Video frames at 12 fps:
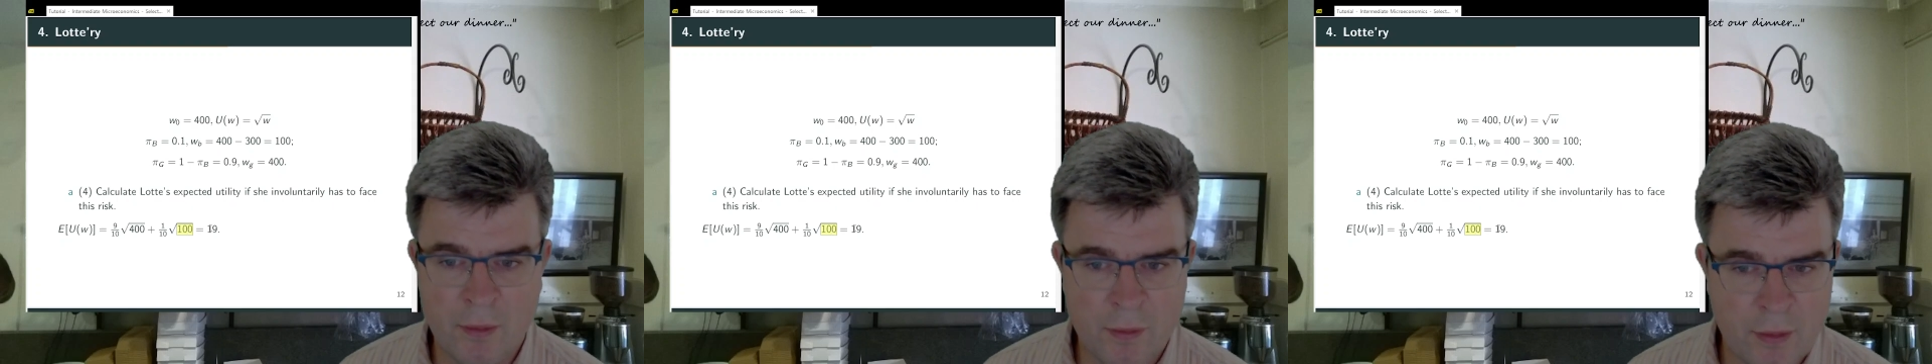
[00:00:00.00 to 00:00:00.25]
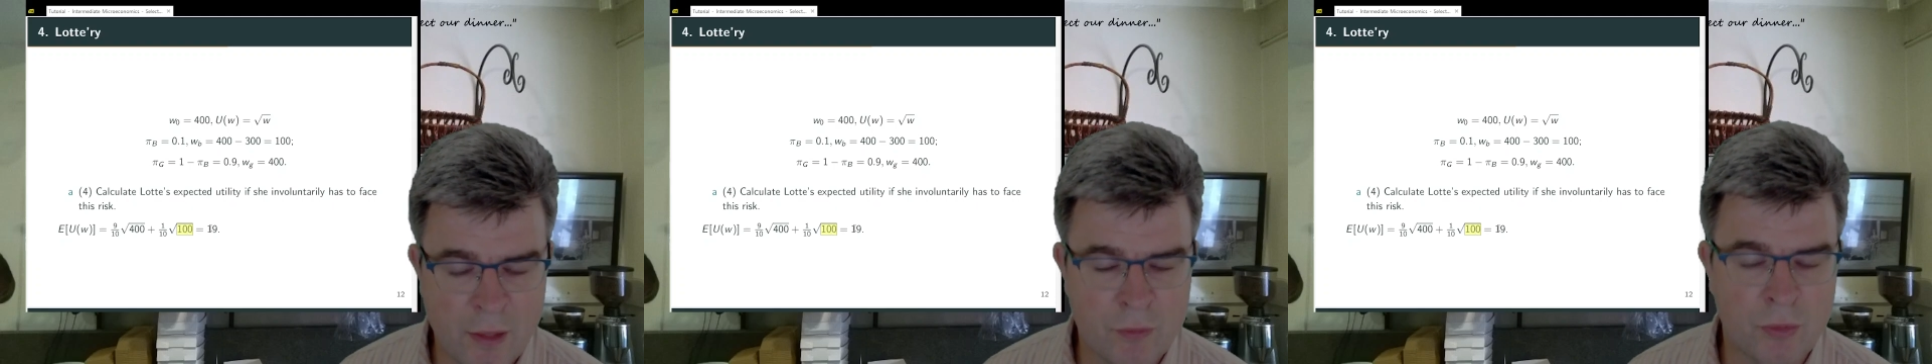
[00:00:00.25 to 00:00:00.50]

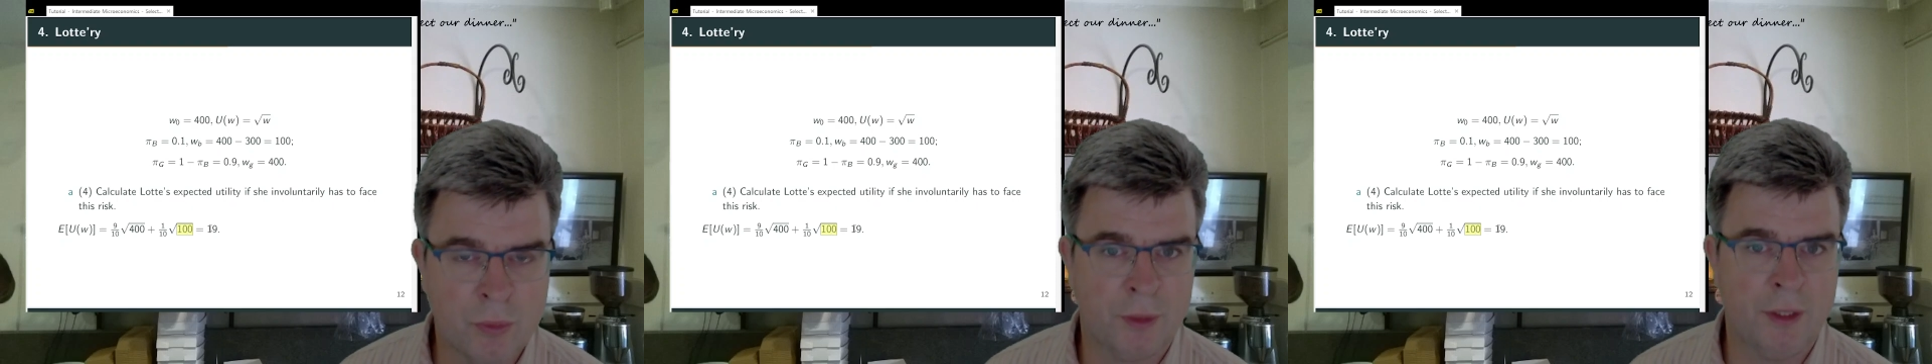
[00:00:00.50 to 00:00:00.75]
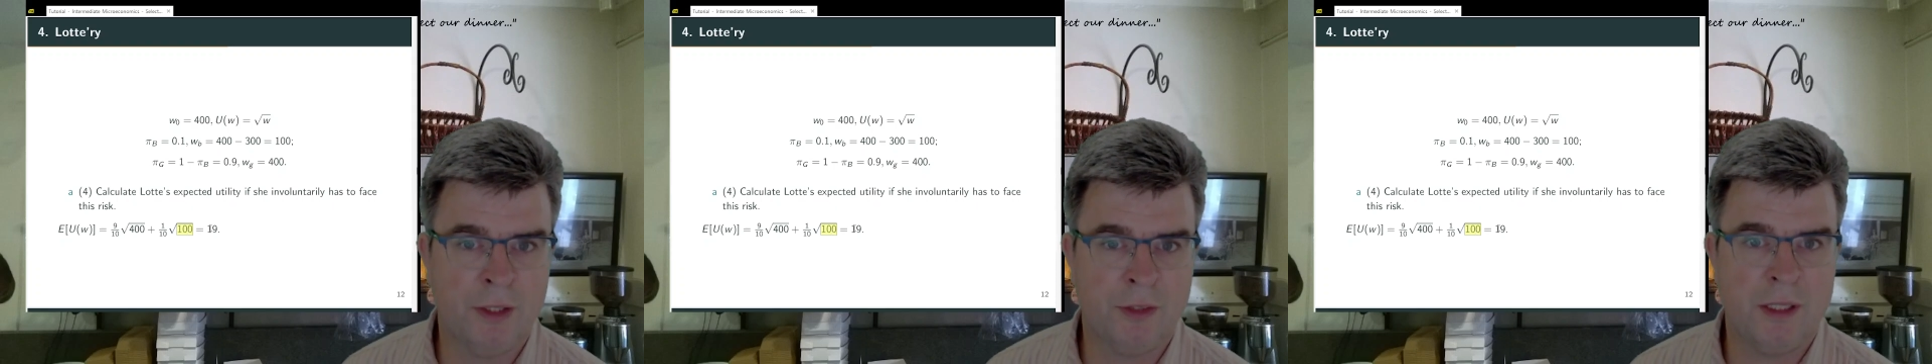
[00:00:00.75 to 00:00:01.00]
therefore
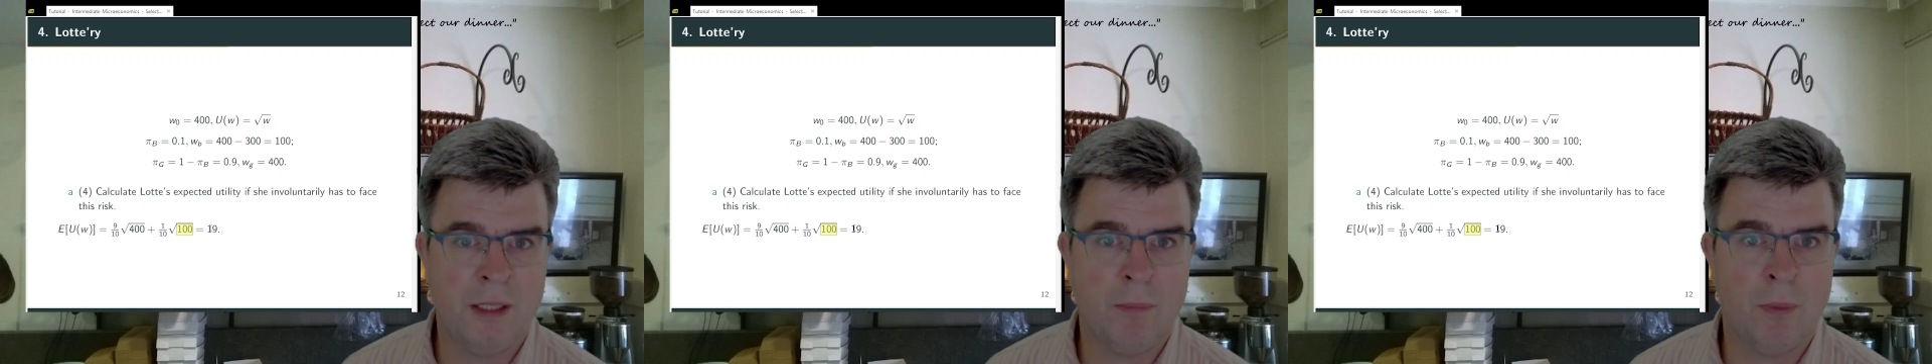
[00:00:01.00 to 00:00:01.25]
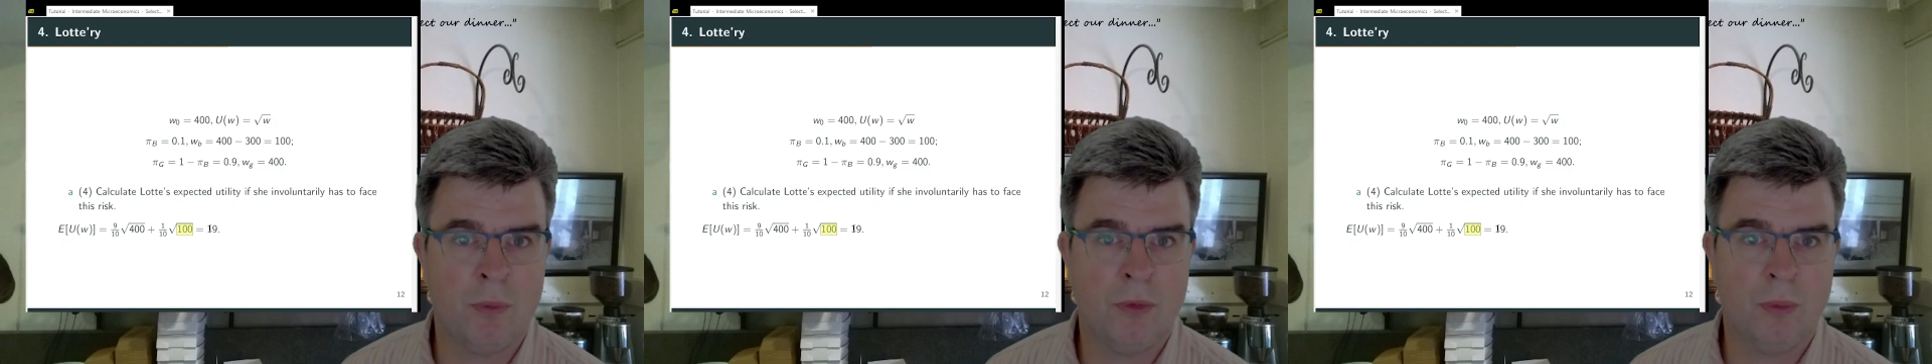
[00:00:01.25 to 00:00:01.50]
is
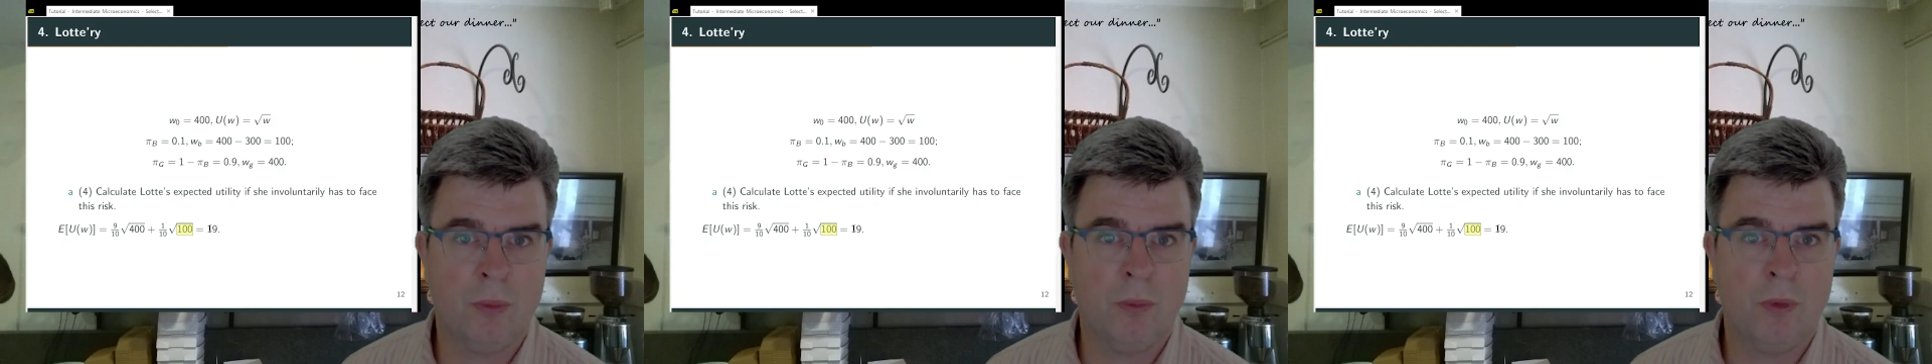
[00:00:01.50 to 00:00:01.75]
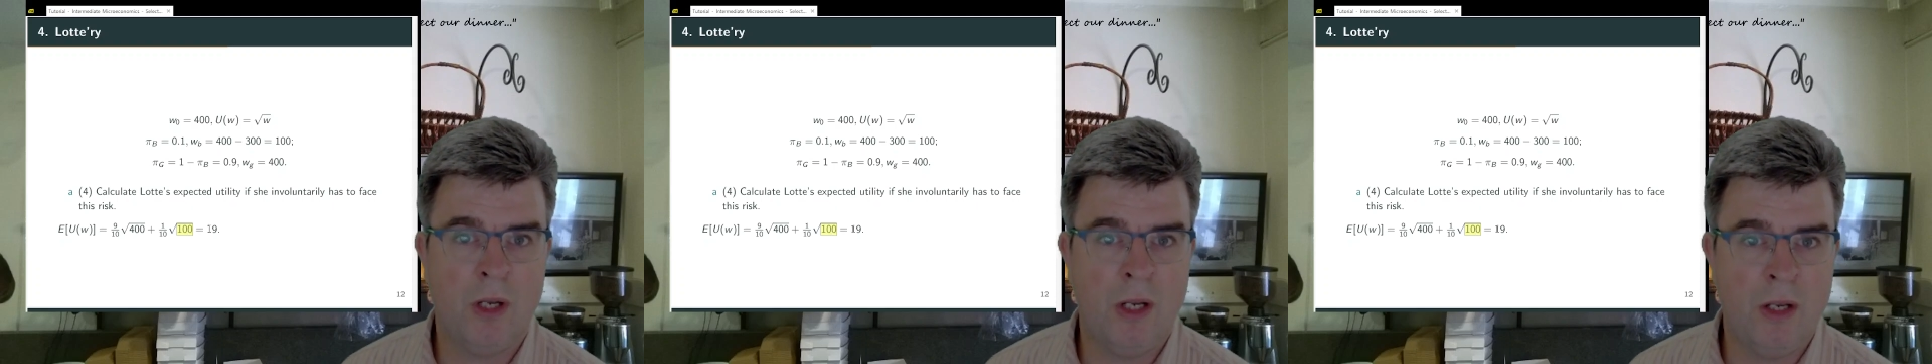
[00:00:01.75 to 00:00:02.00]
equal to
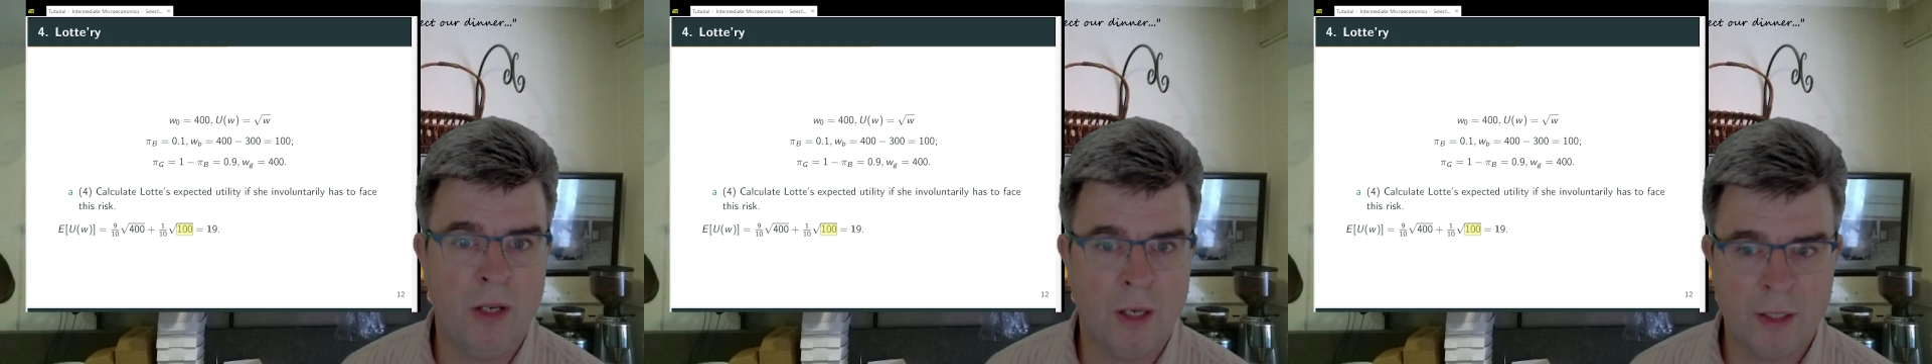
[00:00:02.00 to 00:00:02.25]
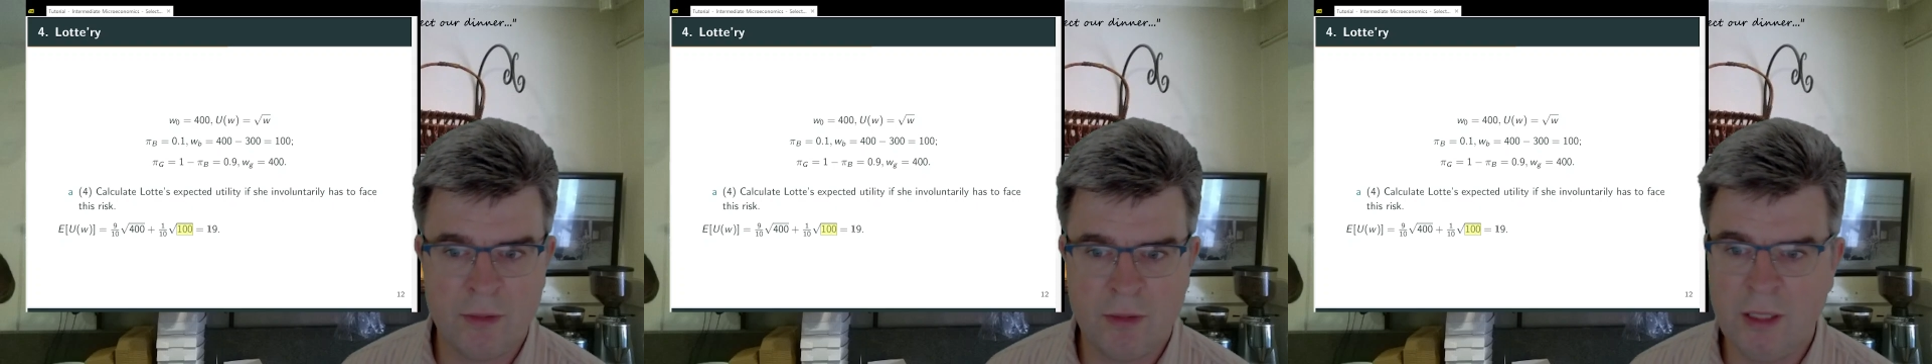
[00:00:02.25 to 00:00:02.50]

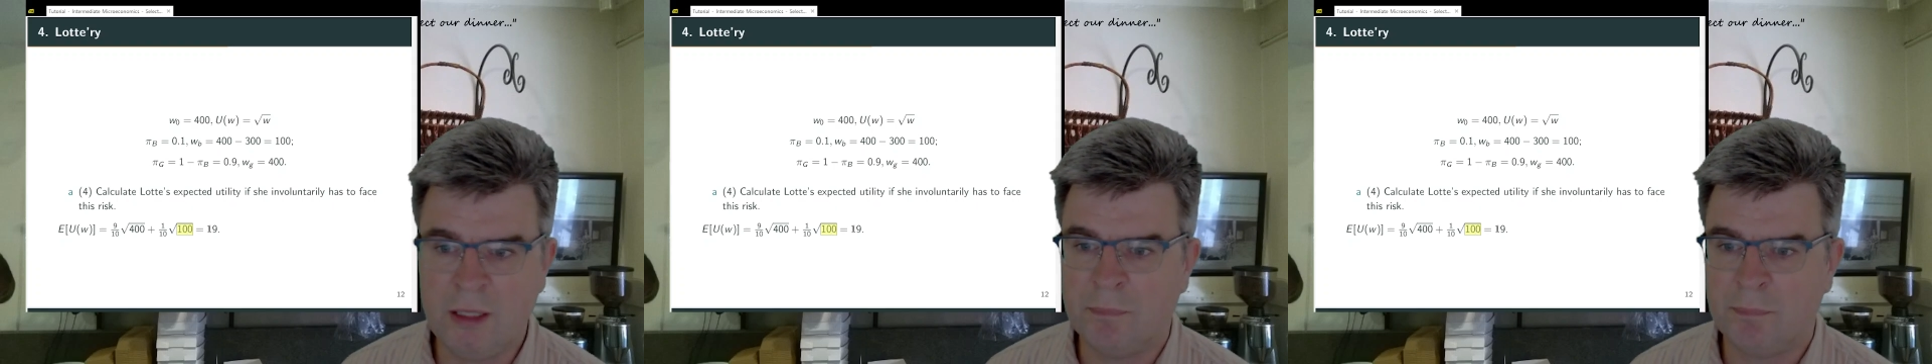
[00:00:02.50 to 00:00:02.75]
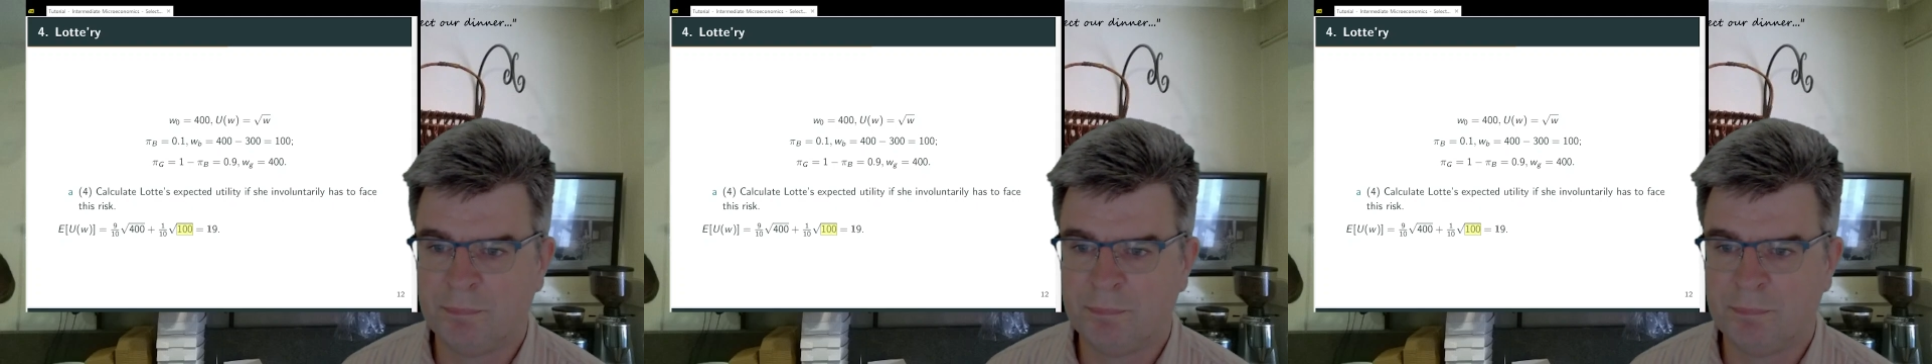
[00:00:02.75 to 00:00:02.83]
19.